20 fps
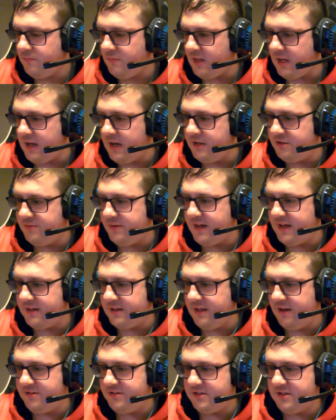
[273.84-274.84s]
as we get
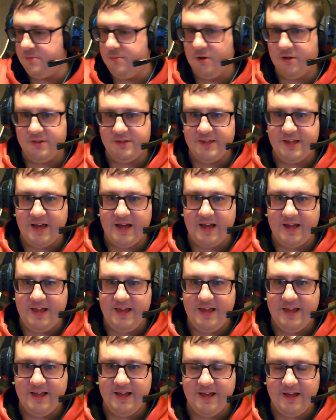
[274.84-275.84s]
closer to the modern
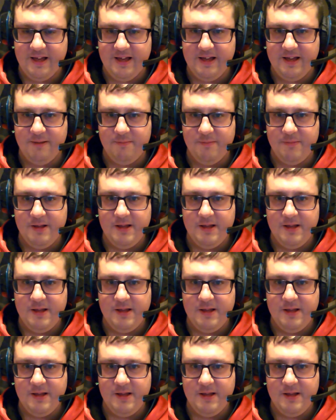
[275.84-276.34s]
day, I